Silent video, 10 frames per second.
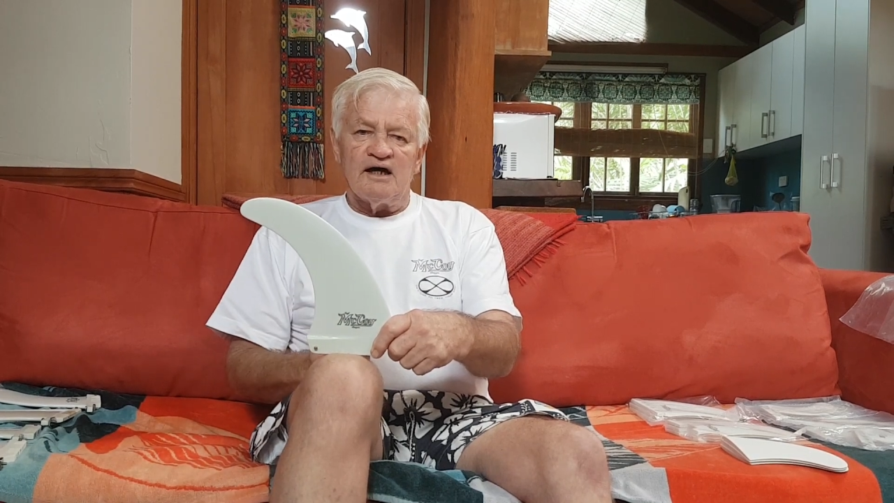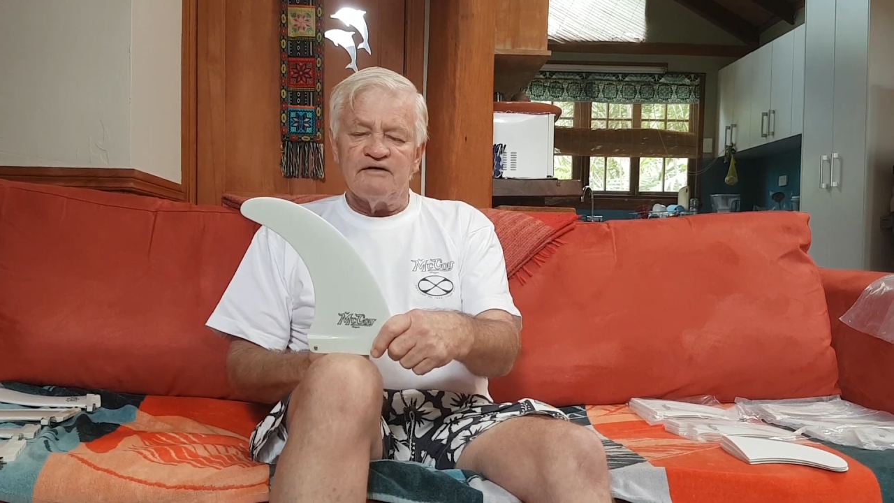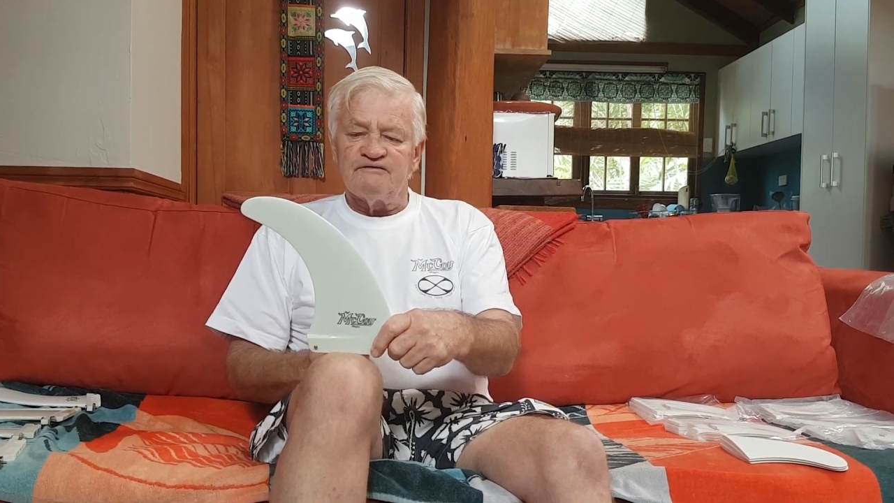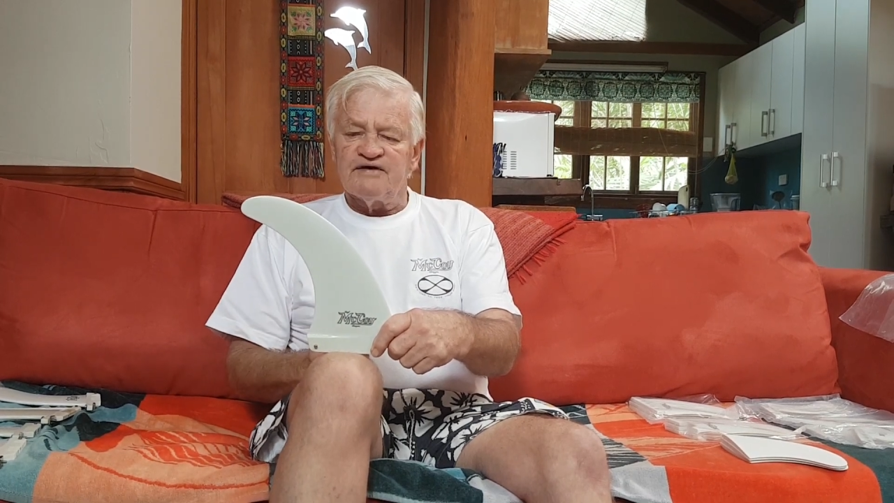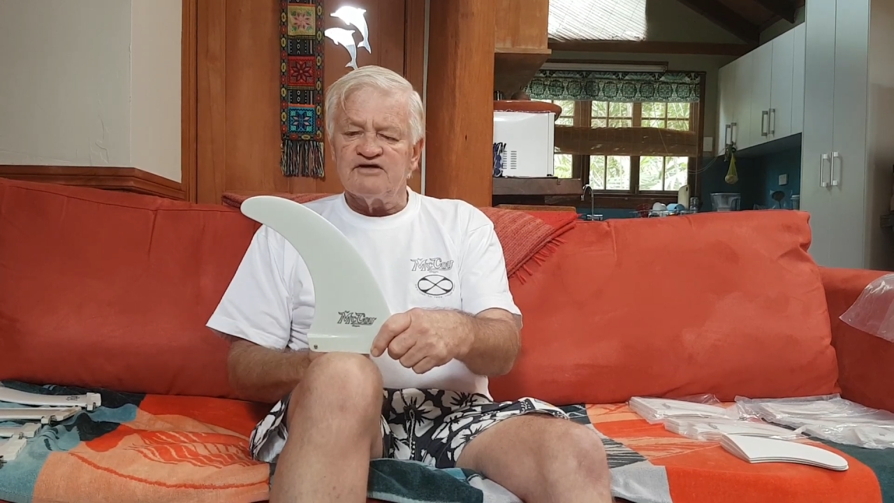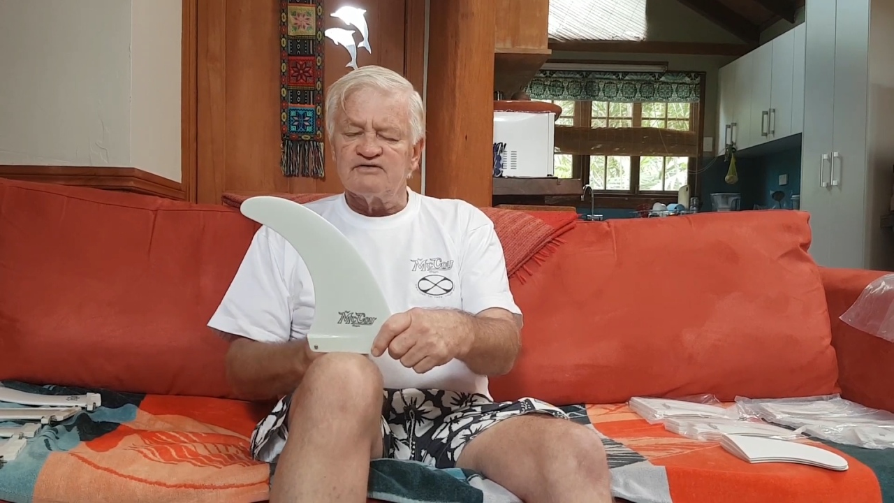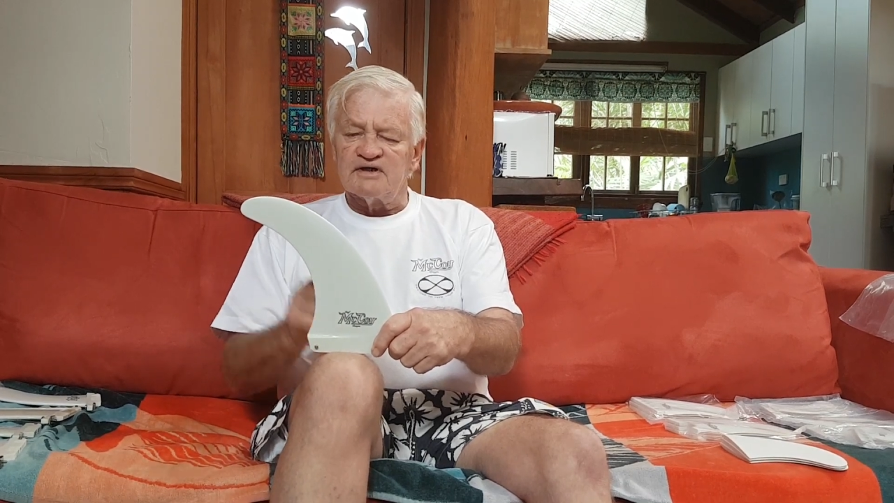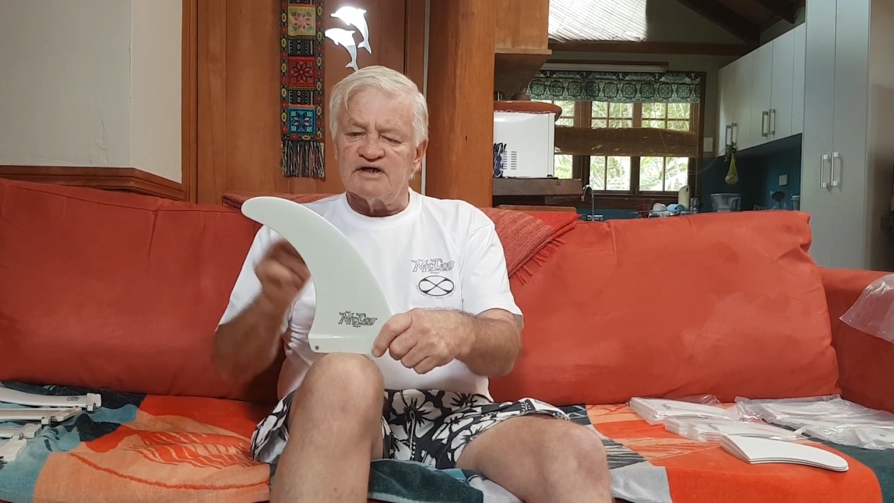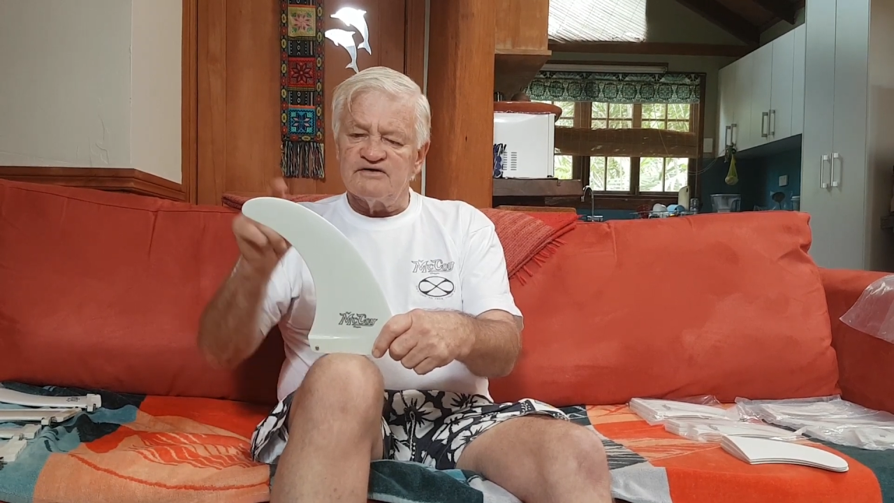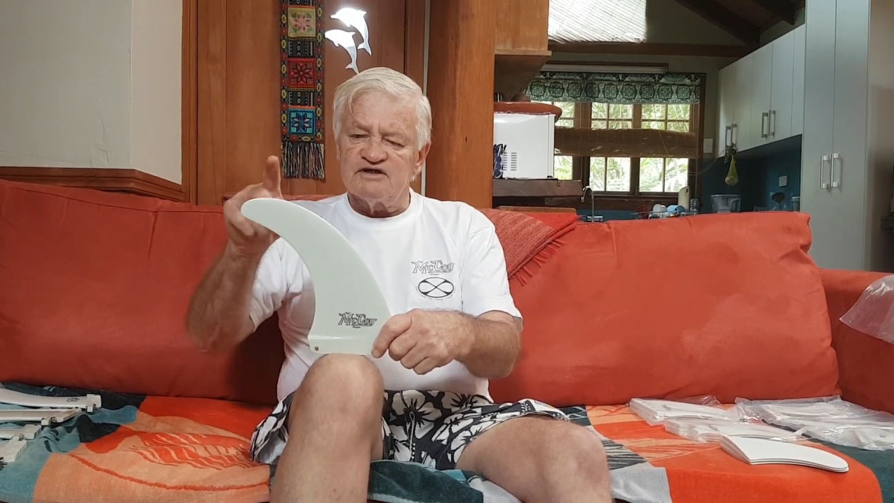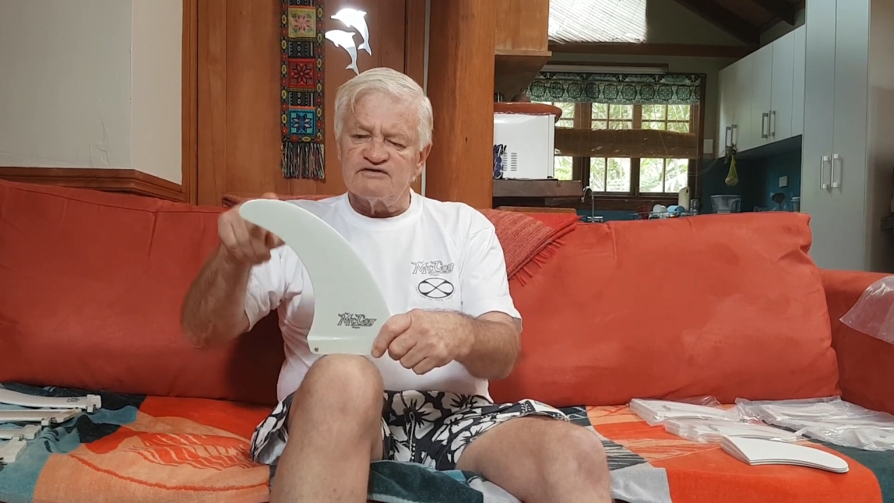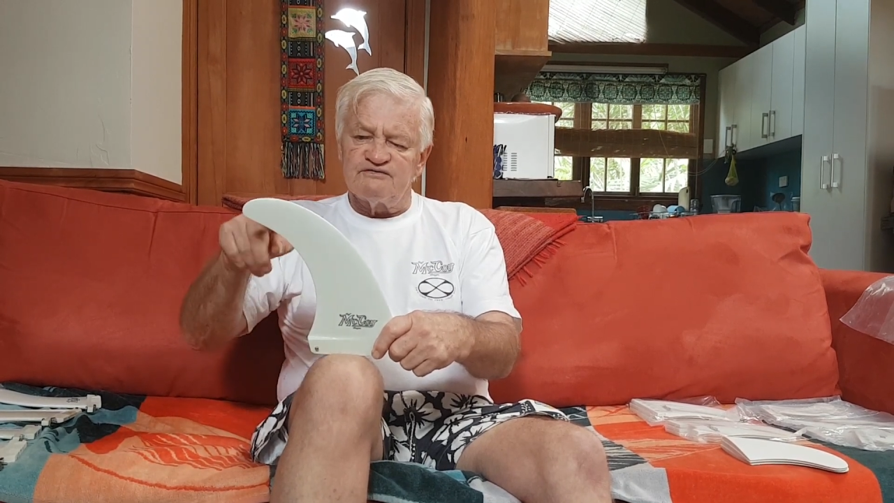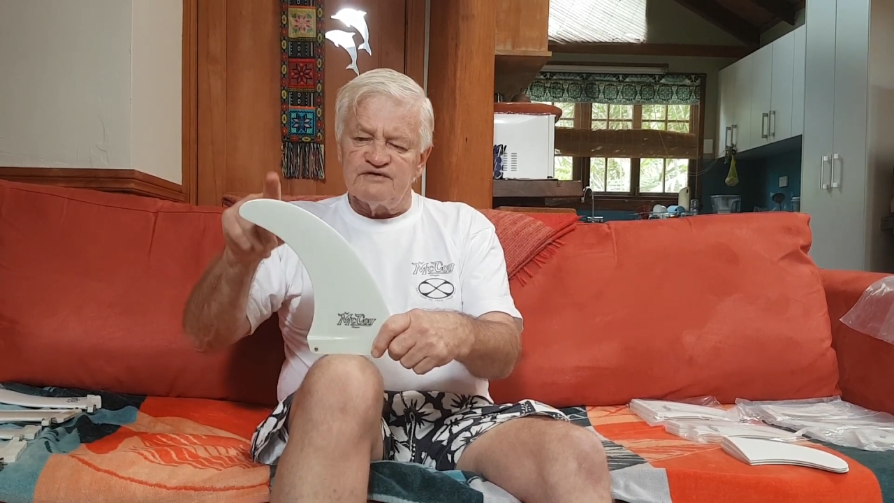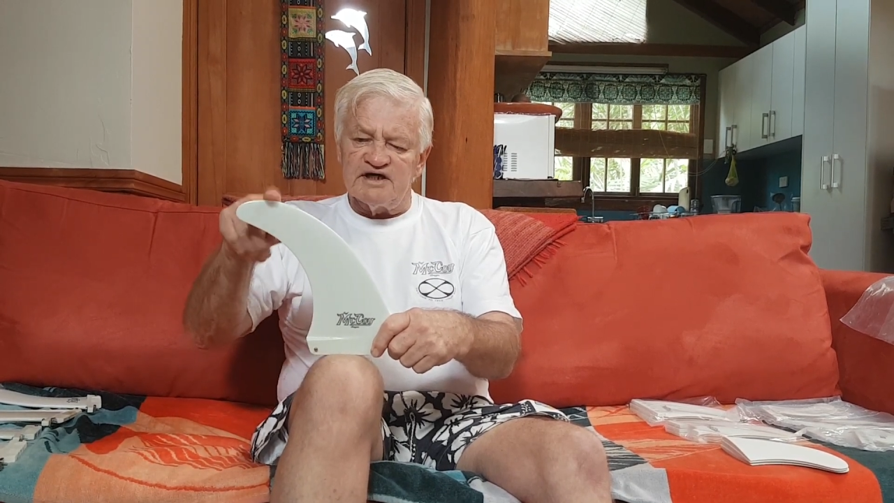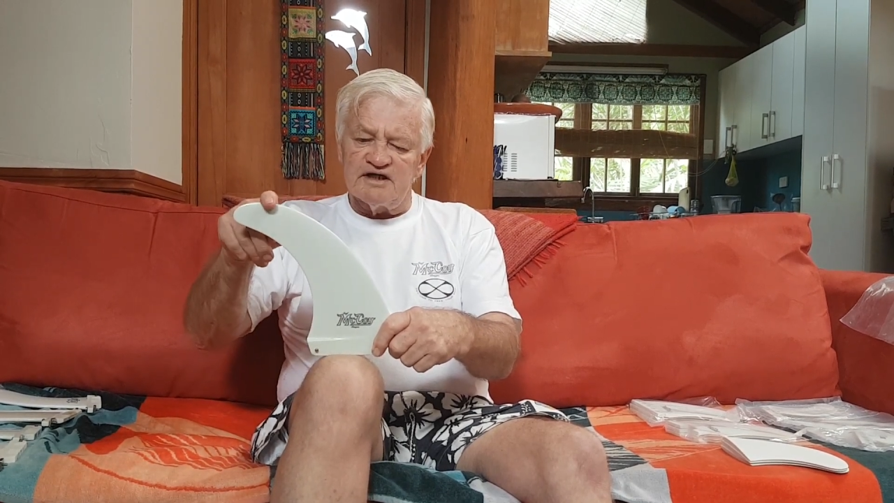and eventually this
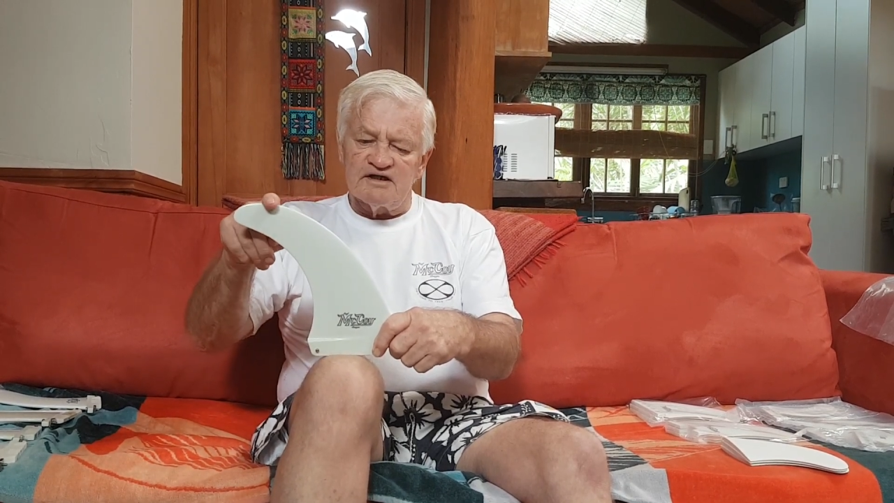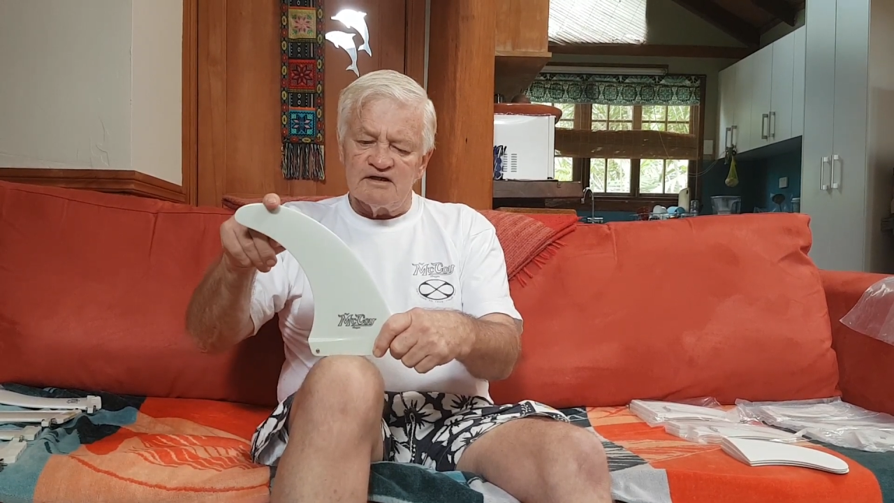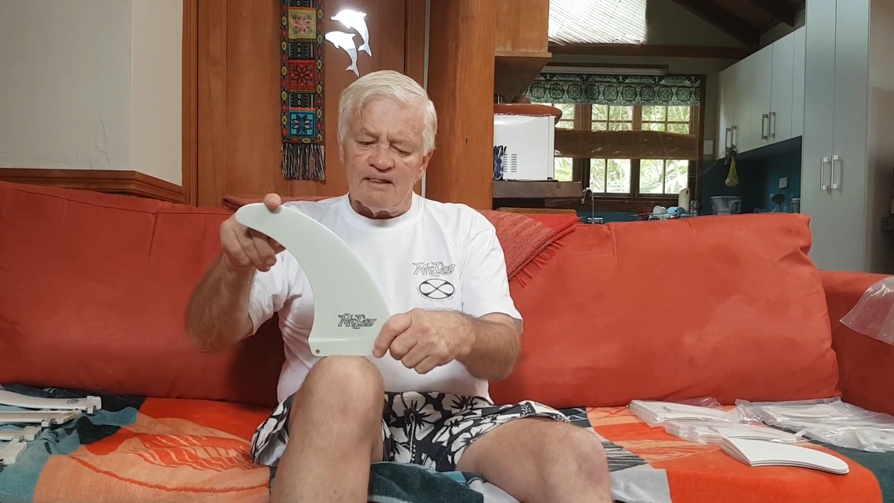fin